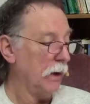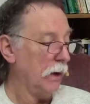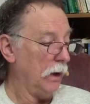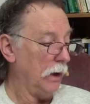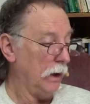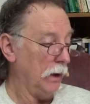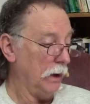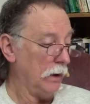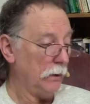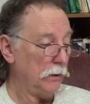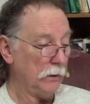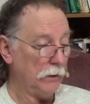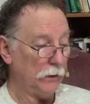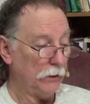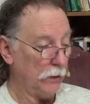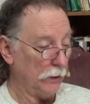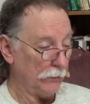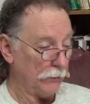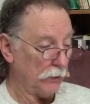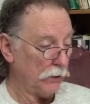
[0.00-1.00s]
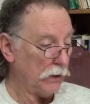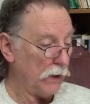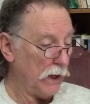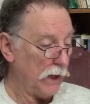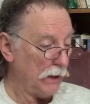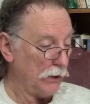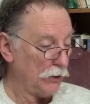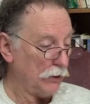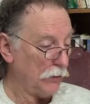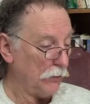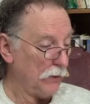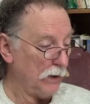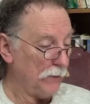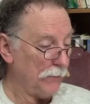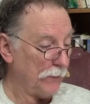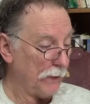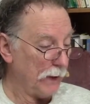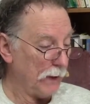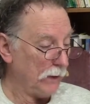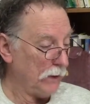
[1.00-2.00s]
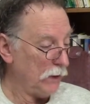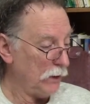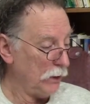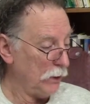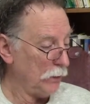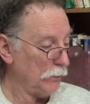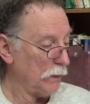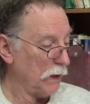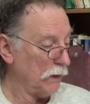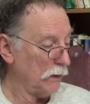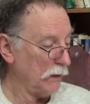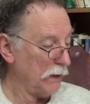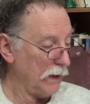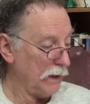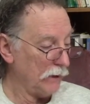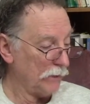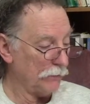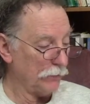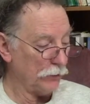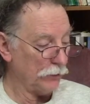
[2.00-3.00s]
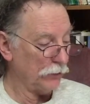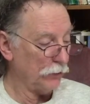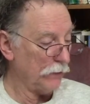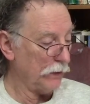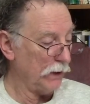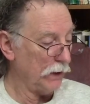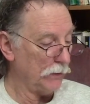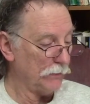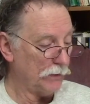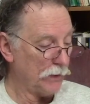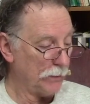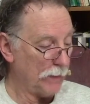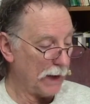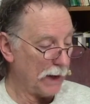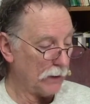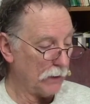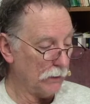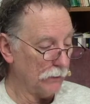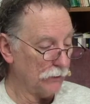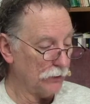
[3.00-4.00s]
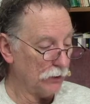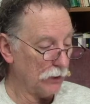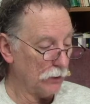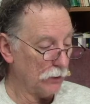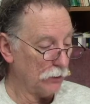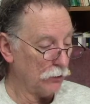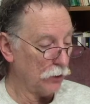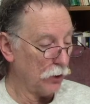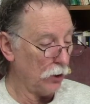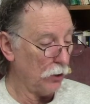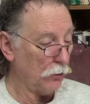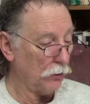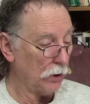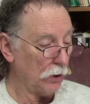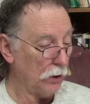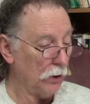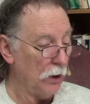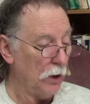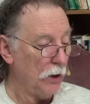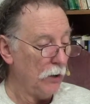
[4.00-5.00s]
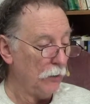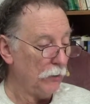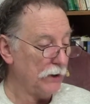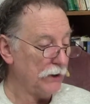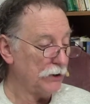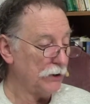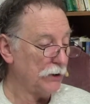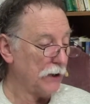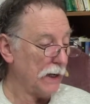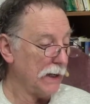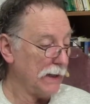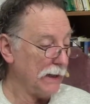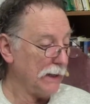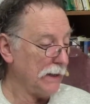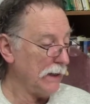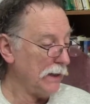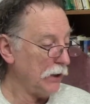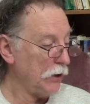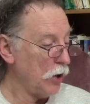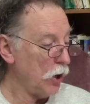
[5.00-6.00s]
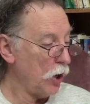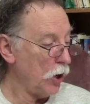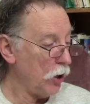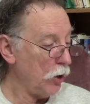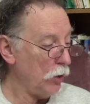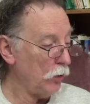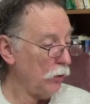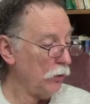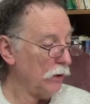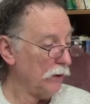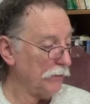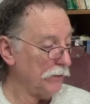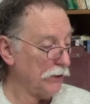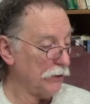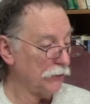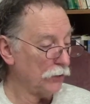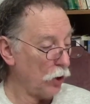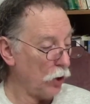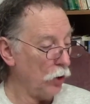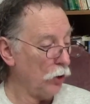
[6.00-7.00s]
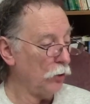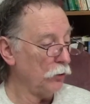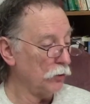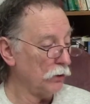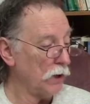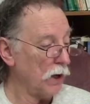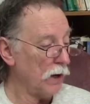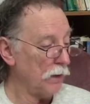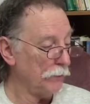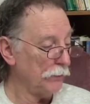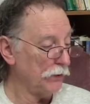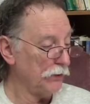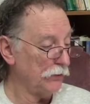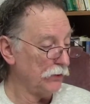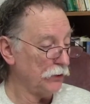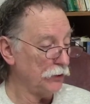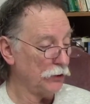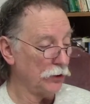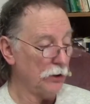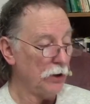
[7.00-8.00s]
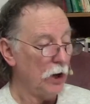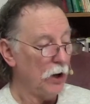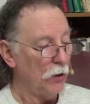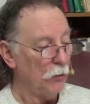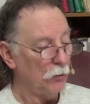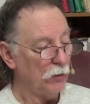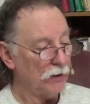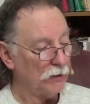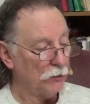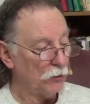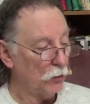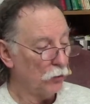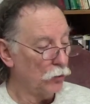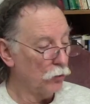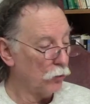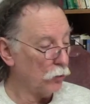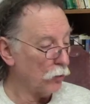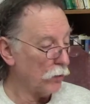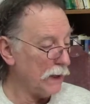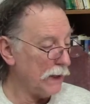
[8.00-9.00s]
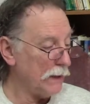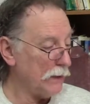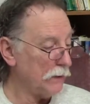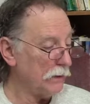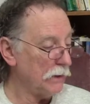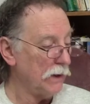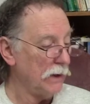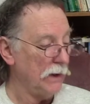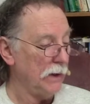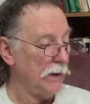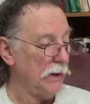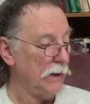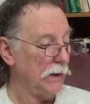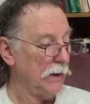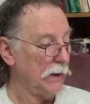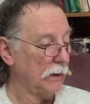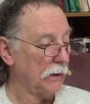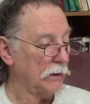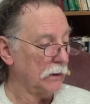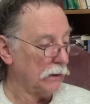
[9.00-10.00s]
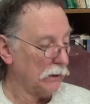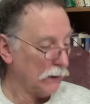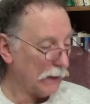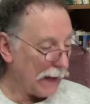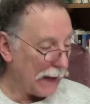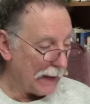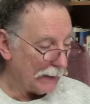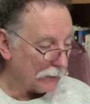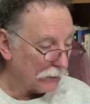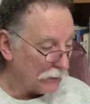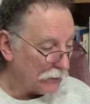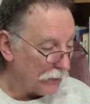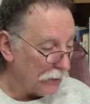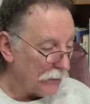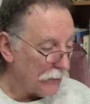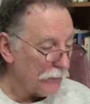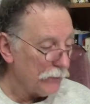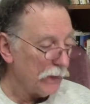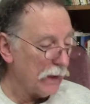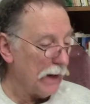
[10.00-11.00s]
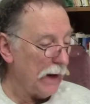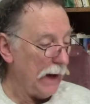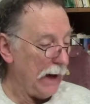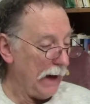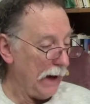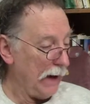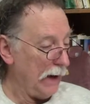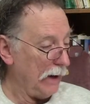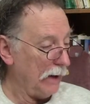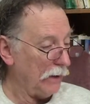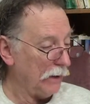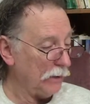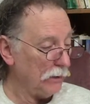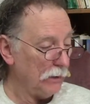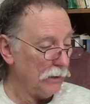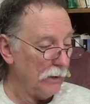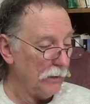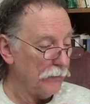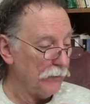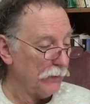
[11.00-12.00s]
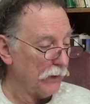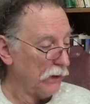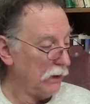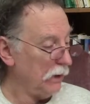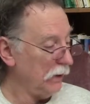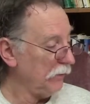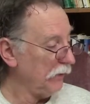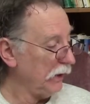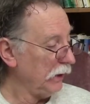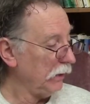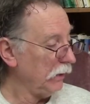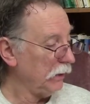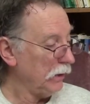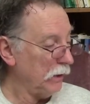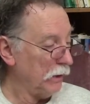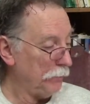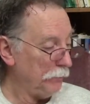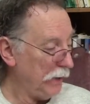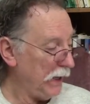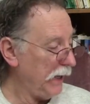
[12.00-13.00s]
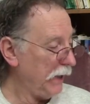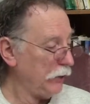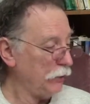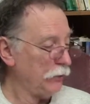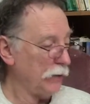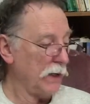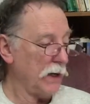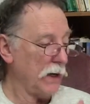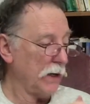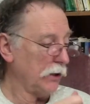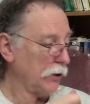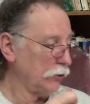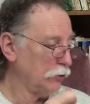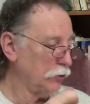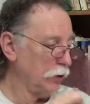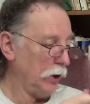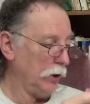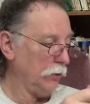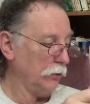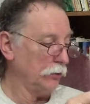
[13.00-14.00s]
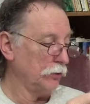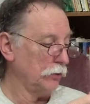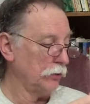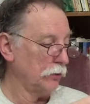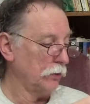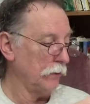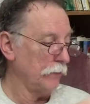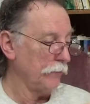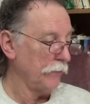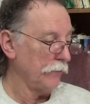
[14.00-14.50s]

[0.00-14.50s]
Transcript: On another occasion, we find him on the anniversary of the Battle of Saratoga reciting an ode of his own composition with great eclat and giving a patriotic toast.